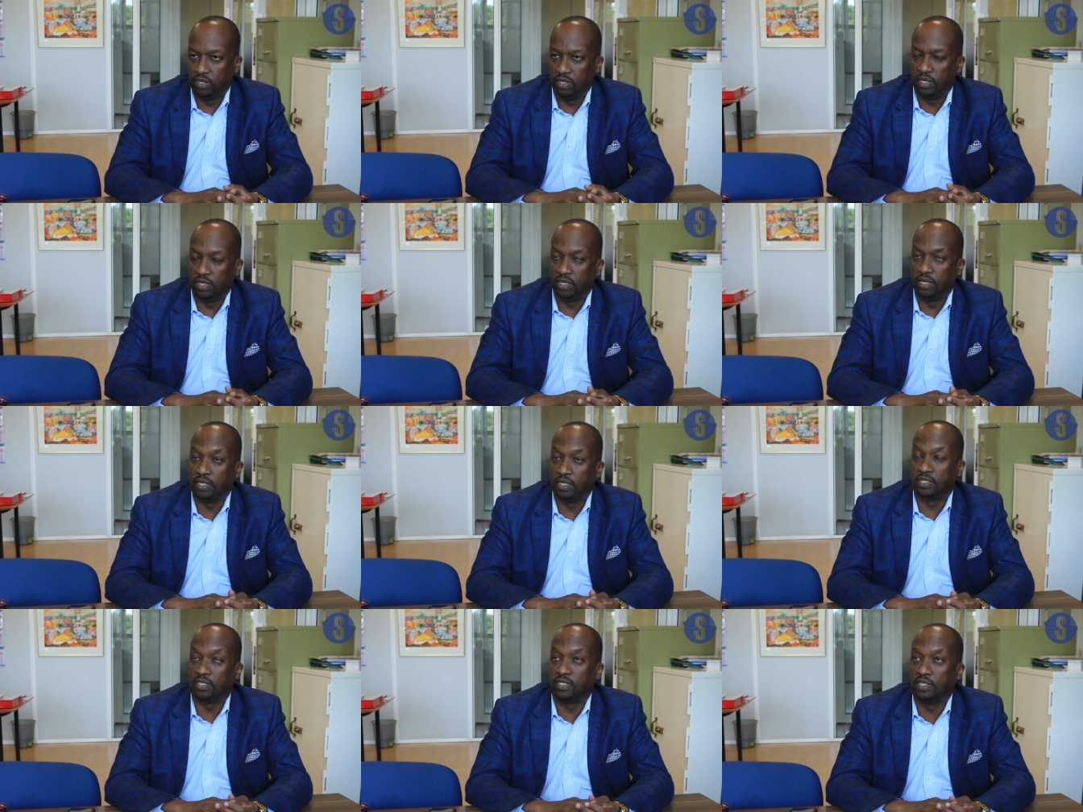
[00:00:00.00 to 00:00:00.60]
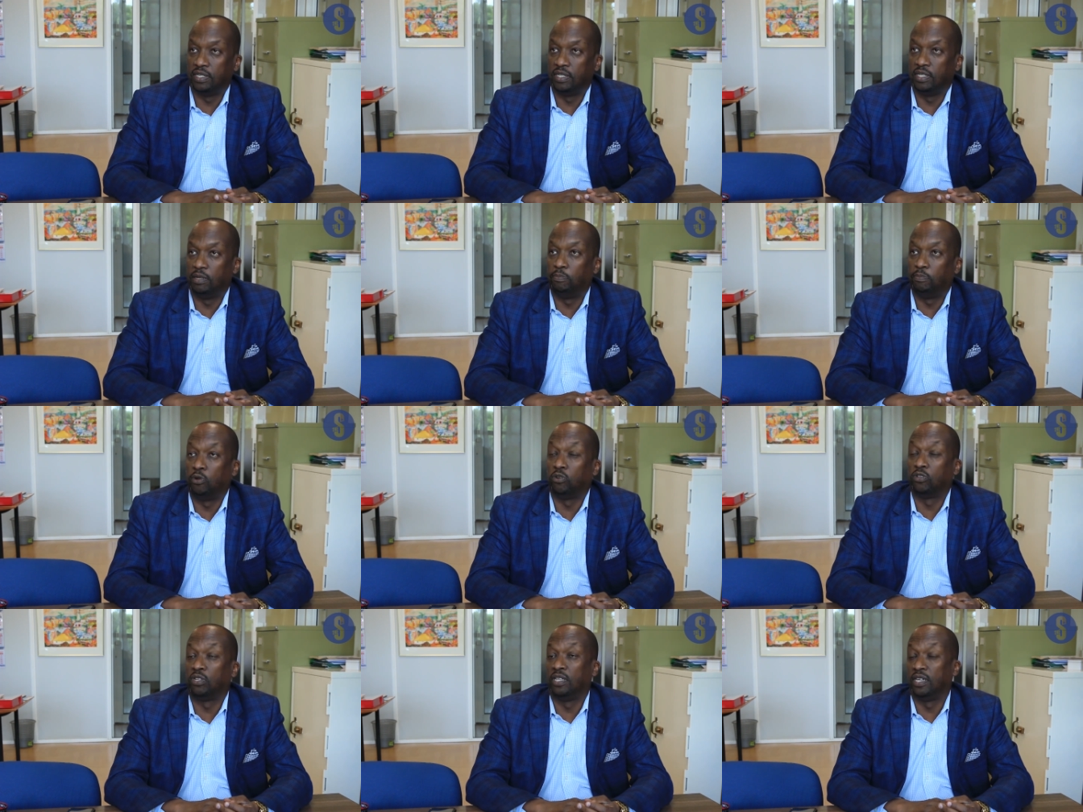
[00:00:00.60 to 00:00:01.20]
it gets, the
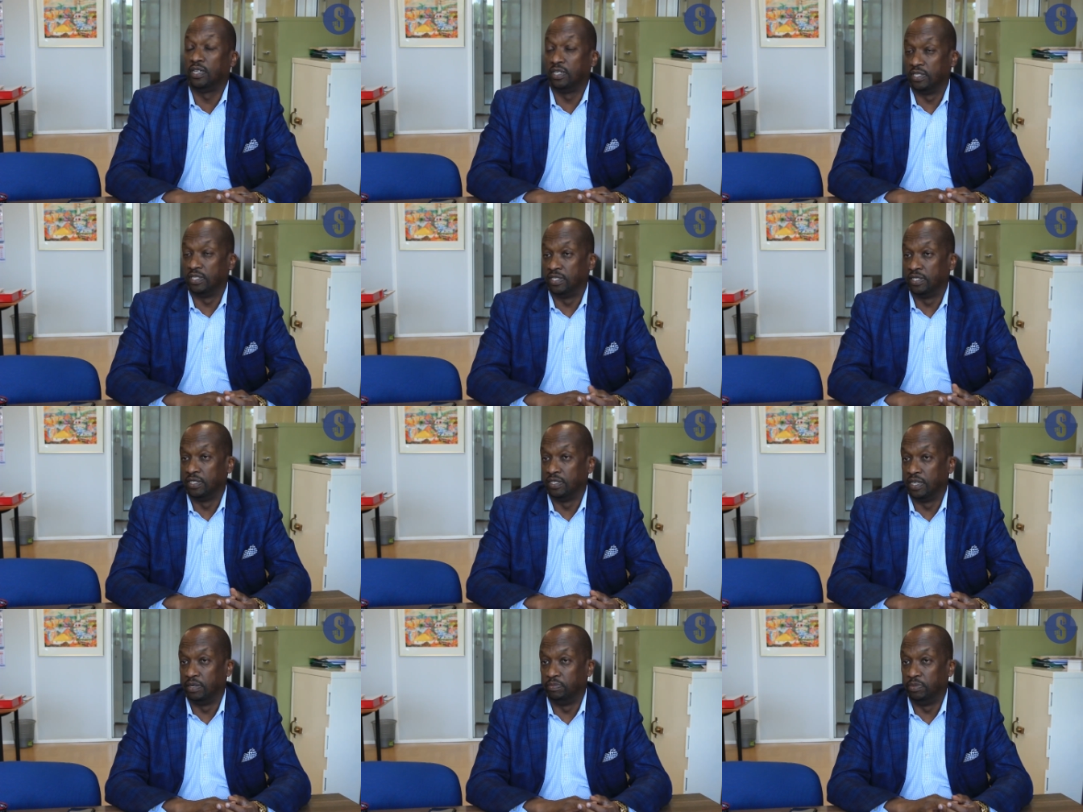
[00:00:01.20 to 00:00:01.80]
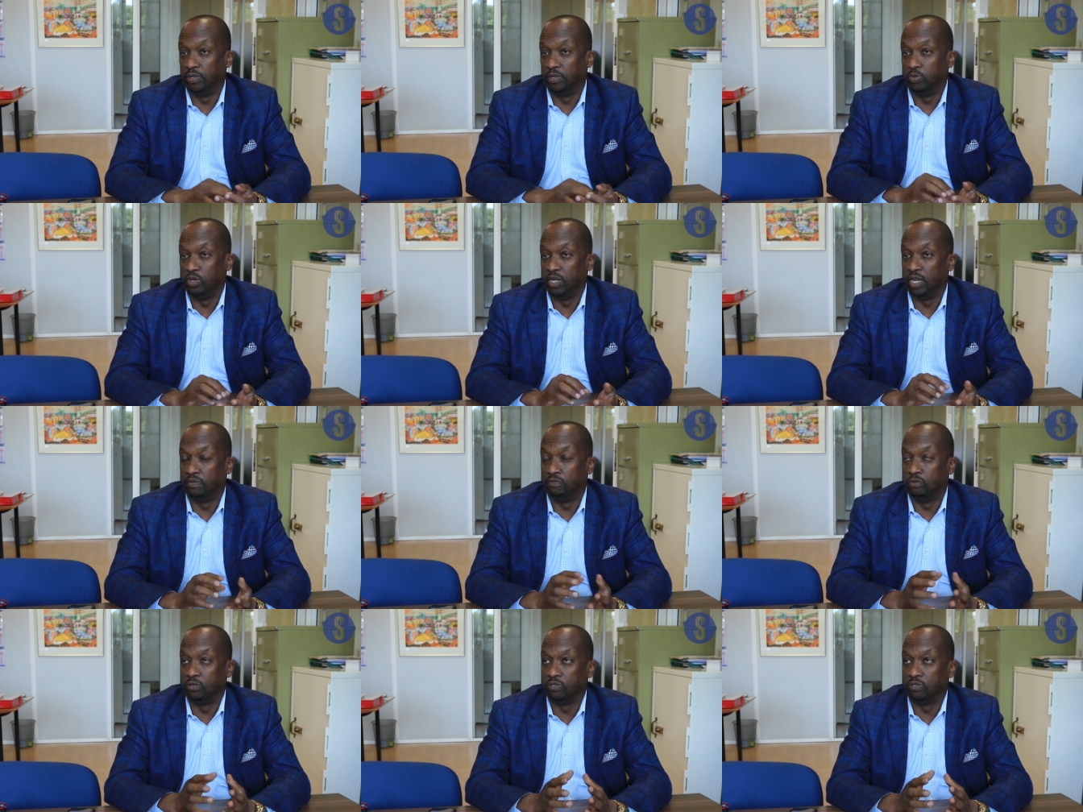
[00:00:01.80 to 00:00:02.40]
plot thickens. I mean, we
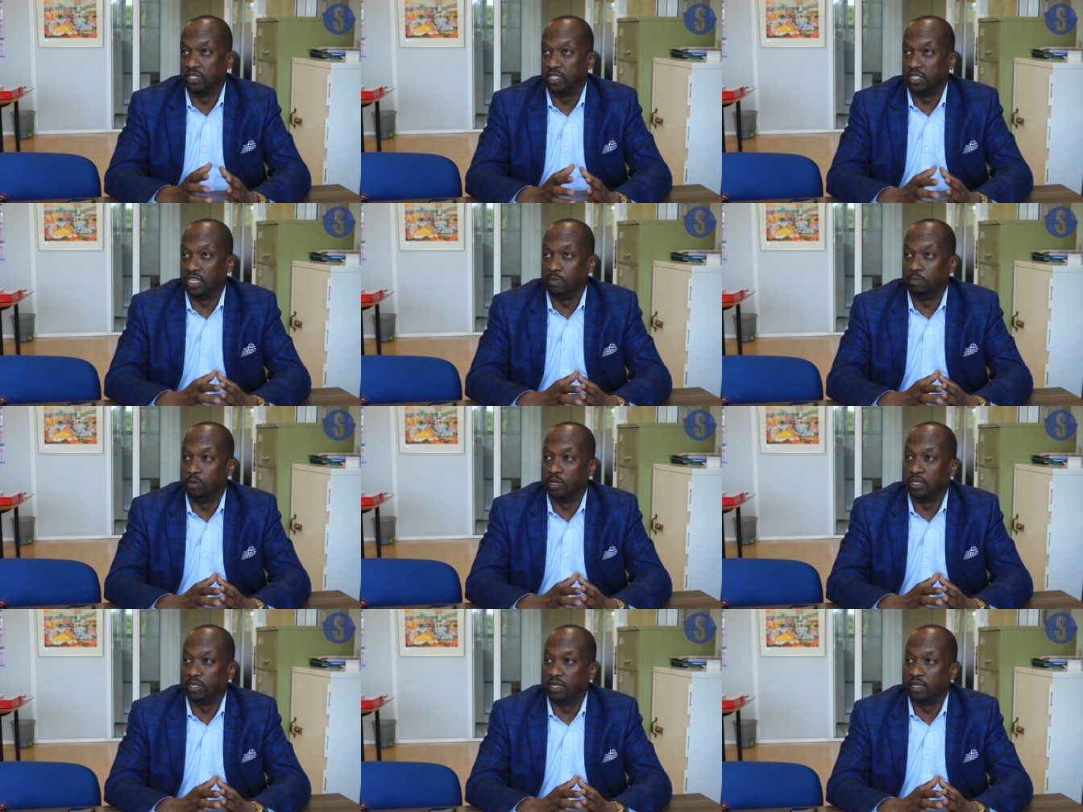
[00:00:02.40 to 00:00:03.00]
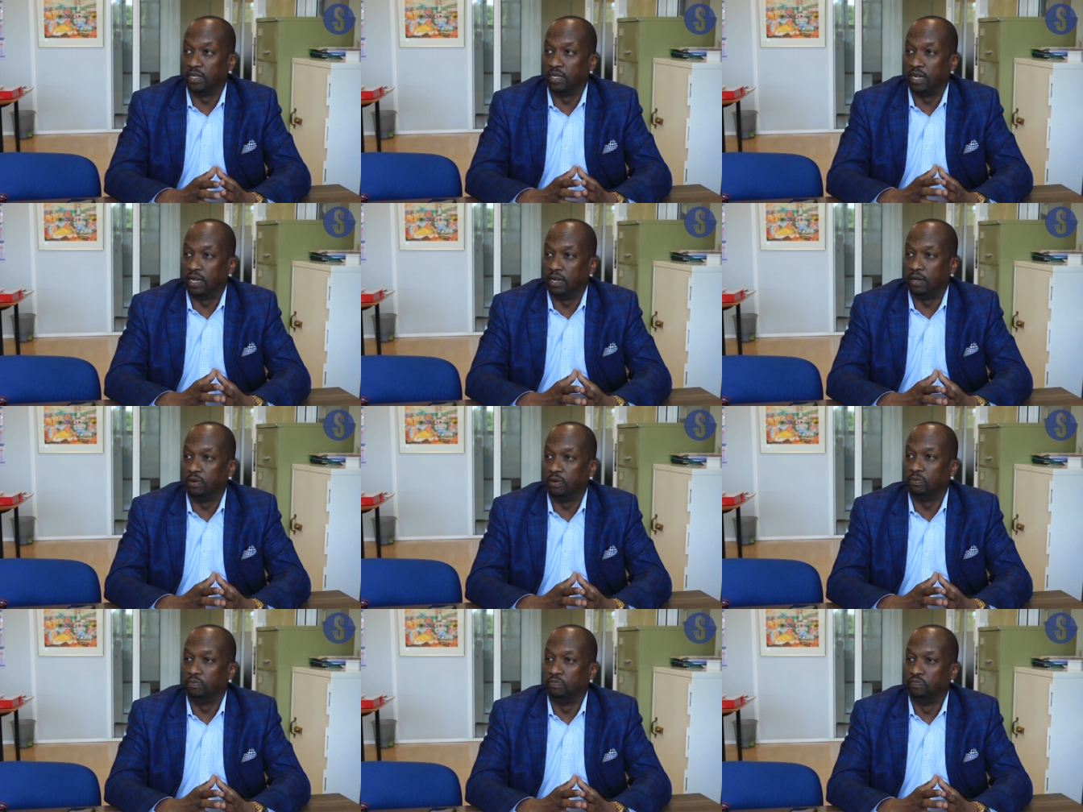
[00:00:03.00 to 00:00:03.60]
have also established that
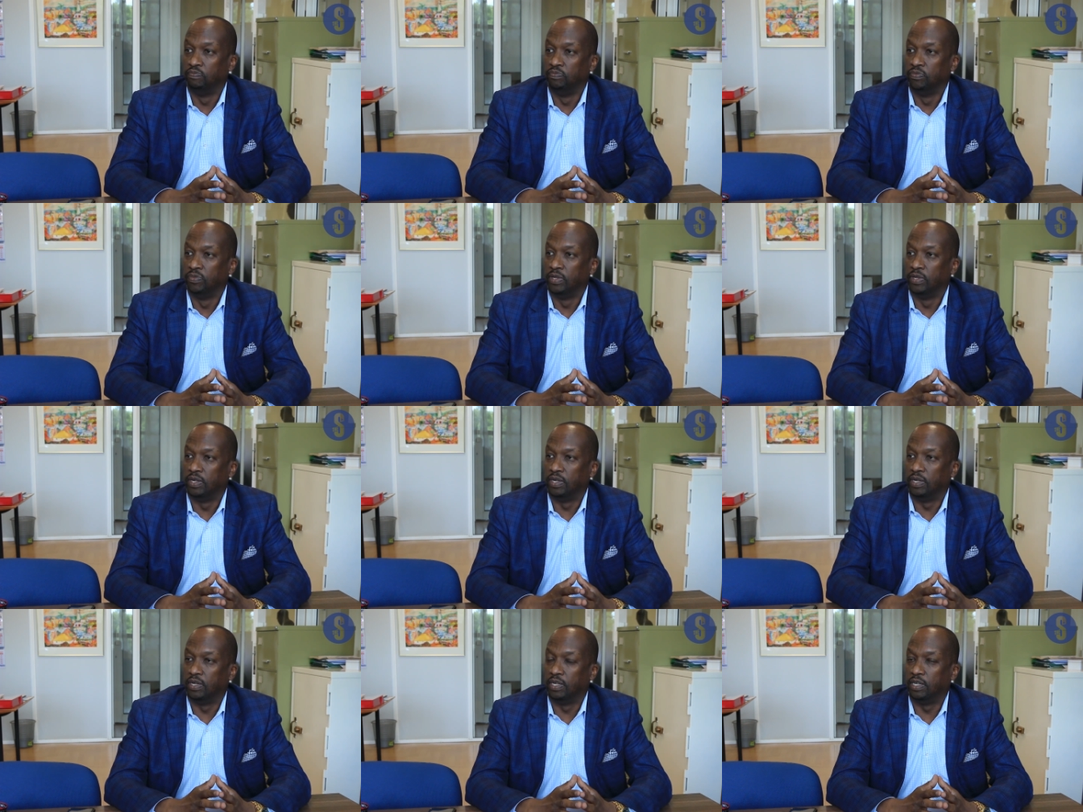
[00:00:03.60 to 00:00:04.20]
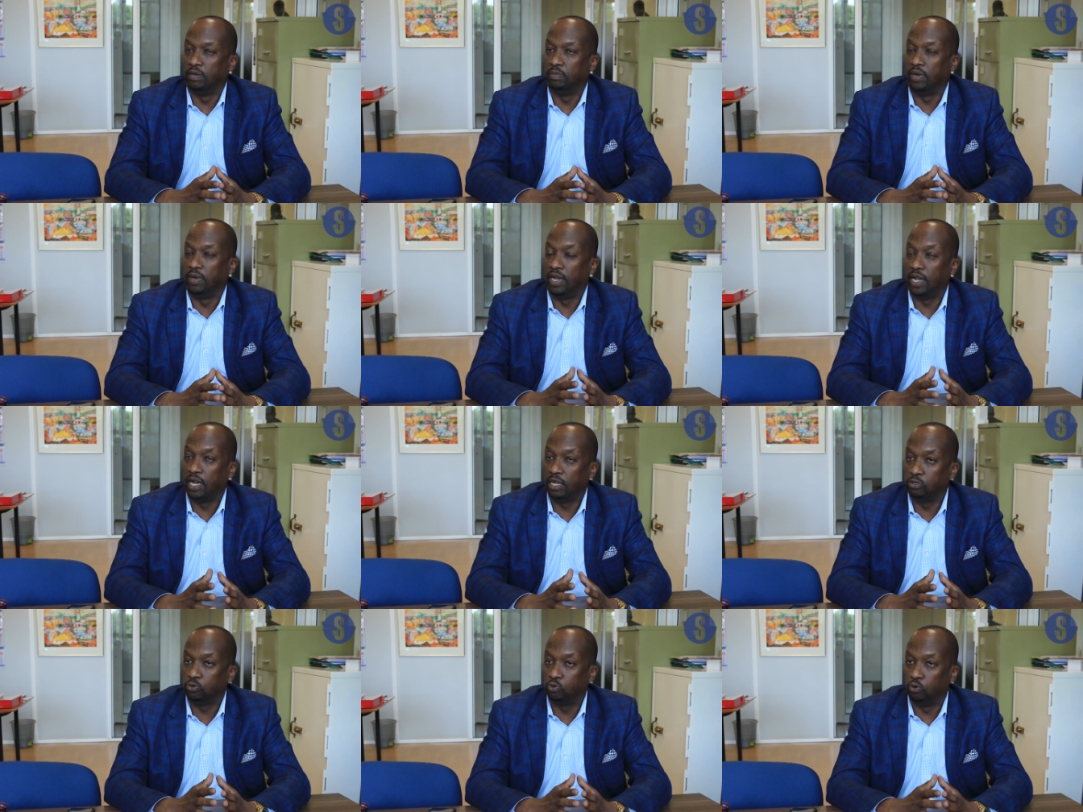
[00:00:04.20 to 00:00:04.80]
now um,
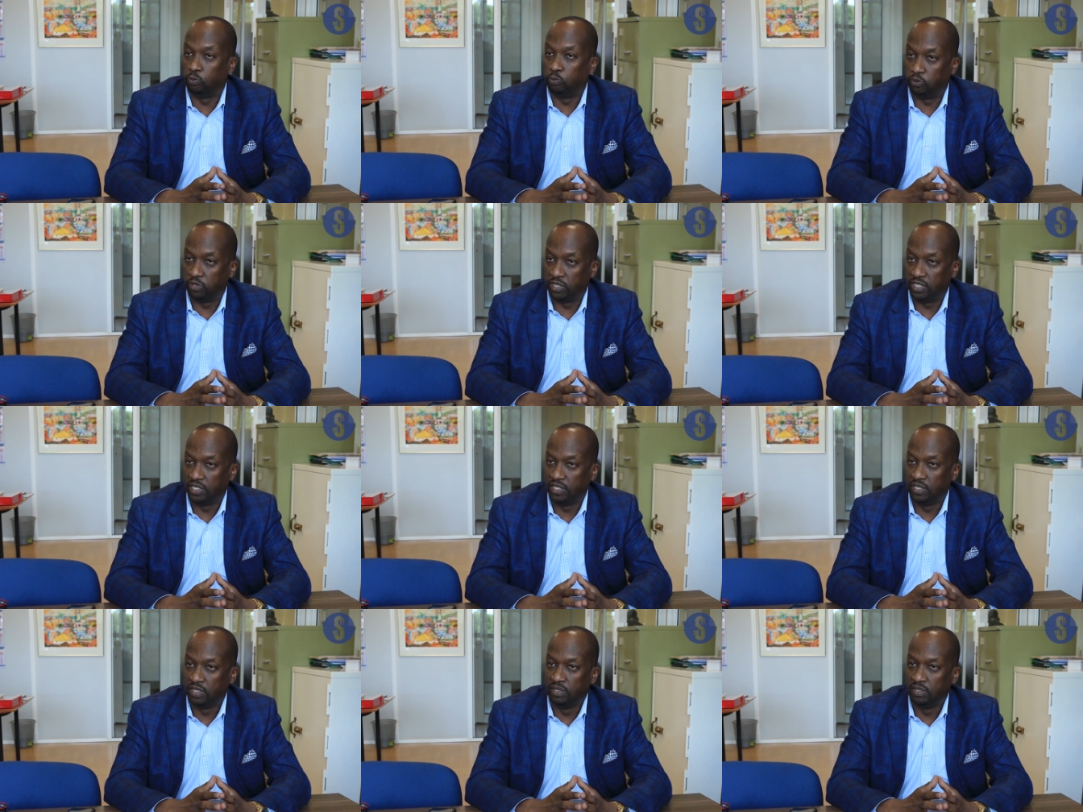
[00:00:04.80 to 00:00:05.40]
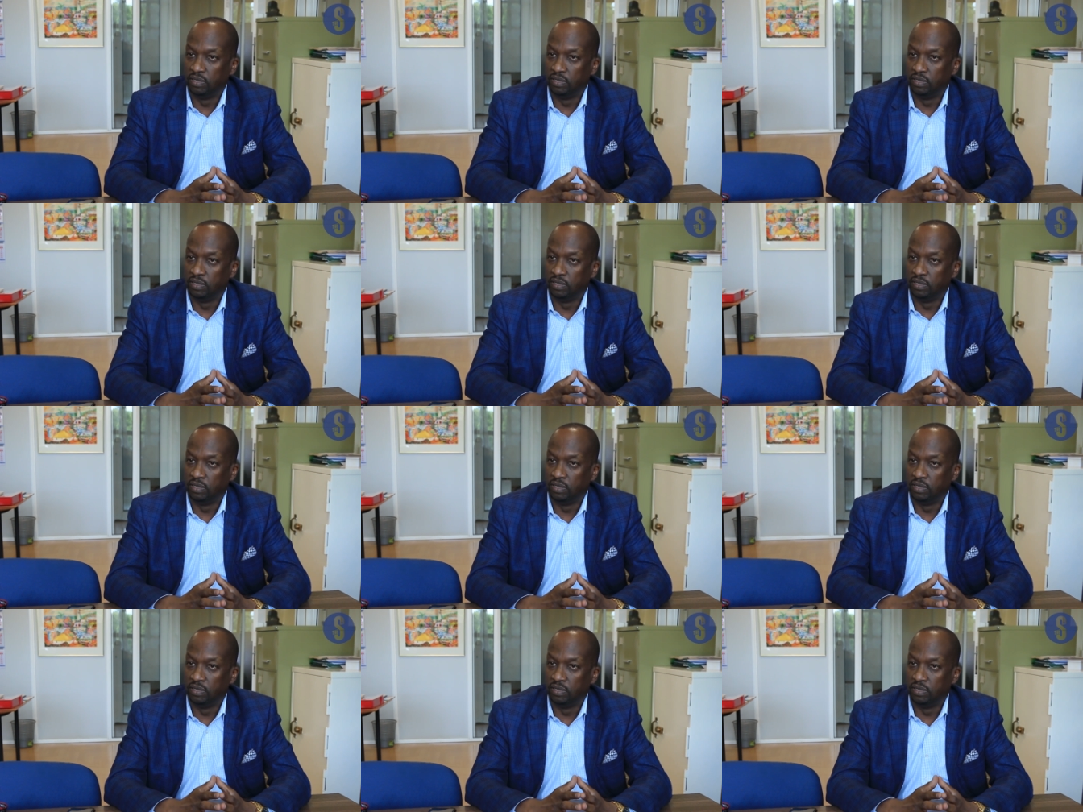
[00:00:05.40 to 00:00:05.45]
large corporates,